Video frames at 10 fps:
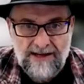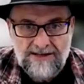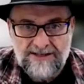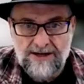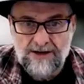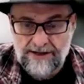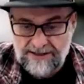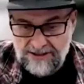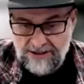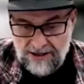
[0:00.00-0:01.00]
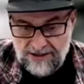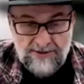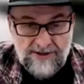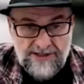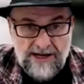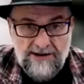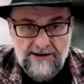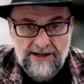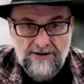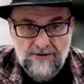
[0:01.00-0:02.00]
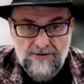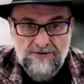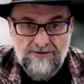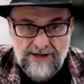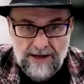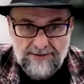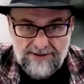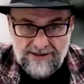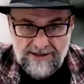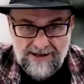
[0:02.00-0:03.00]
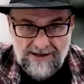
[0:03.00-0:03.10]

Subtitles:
So it starts regenerating new root tips